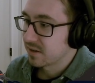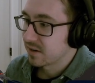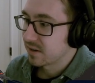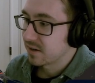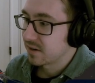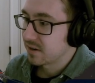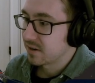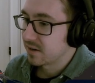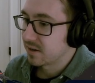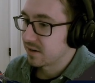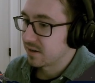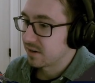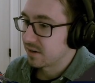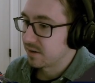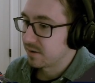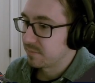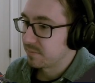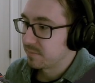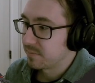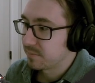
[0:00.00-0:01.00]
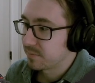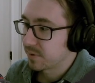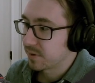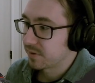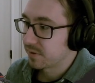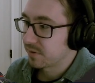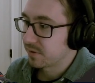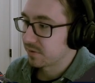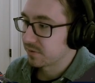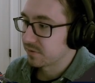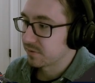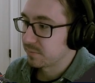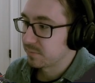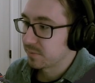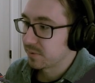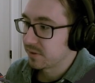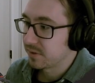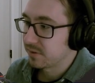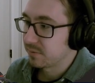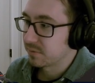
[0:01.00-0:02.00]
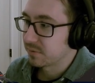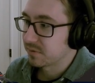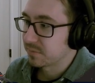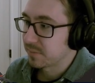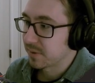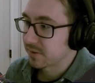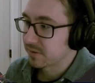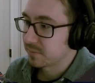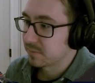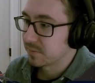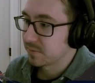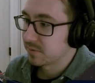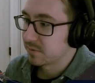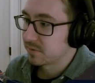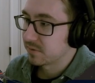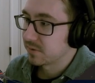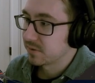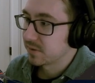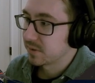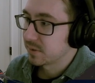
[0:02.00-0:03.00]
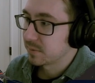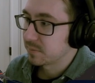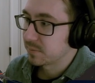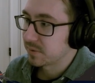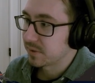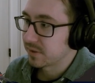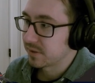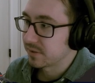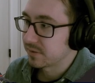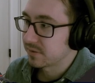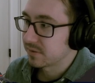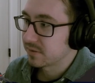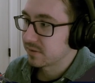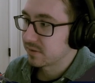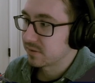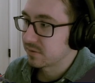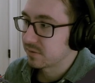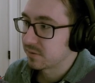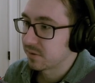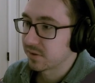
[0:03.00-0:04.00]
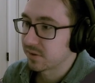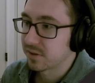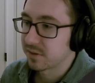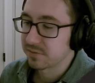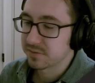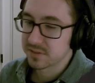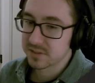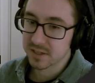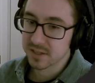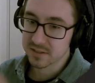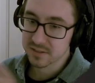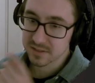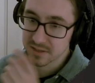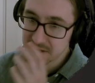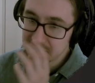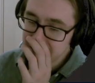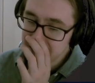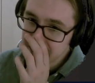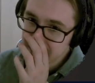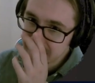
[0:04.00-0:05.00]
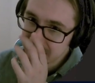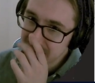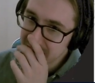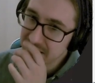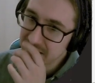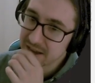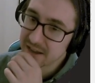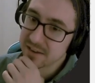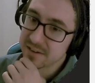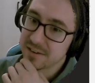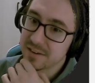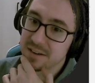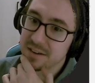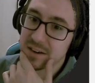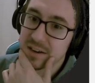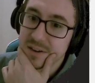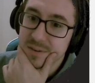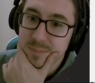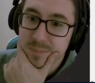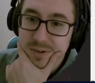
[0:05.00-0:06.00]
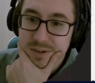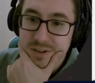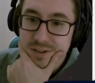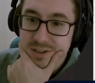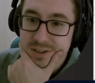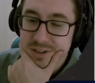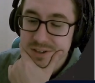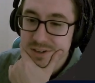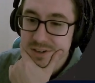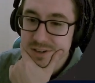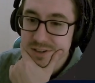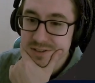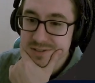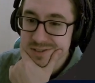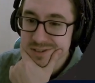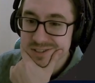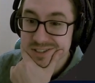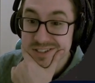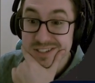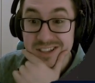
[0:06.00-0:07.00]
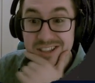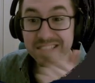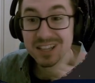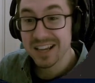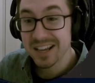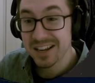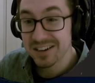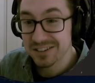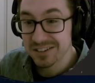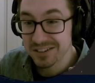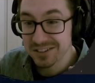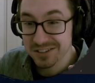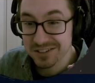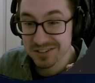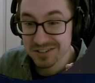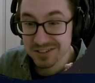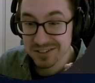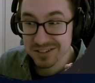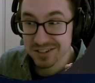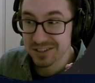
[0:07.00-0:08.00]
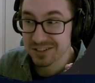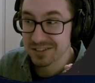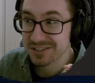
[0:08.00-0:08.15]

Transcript: Burn also pretty respectable, but these two are the toughest decks. And as you'll see later, there's another